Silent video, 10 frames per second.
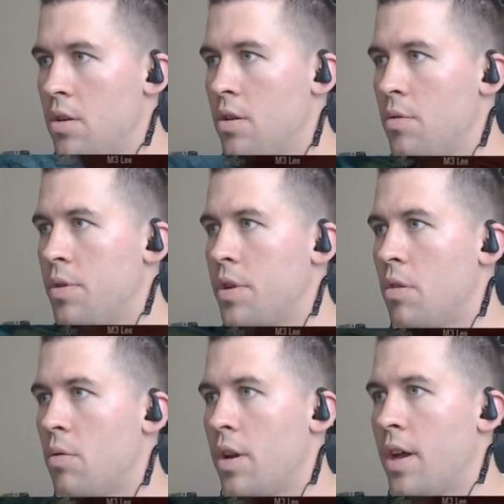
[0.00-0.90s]
We don't
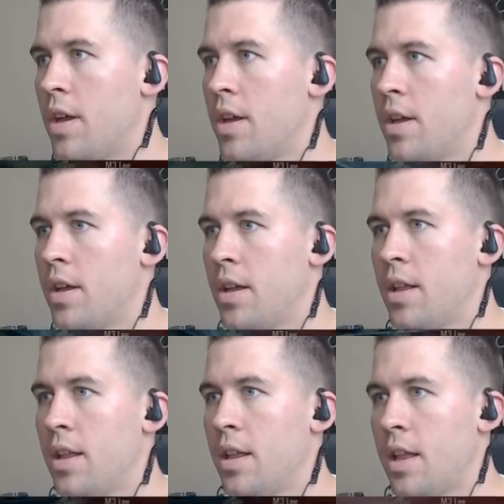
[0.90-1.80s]
want to
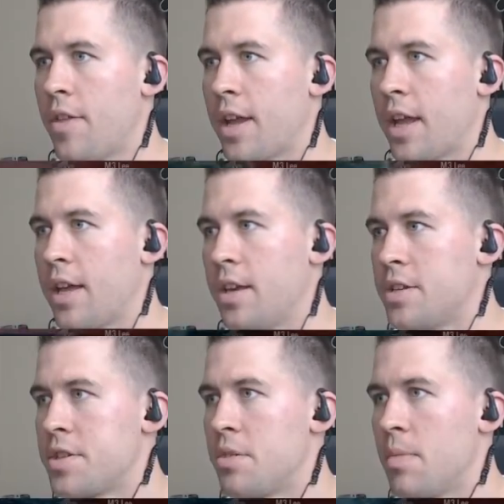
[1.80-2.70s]
let that get hit us
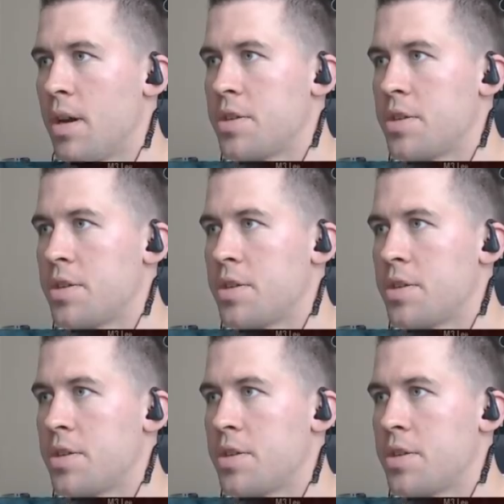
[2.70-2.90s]
too much,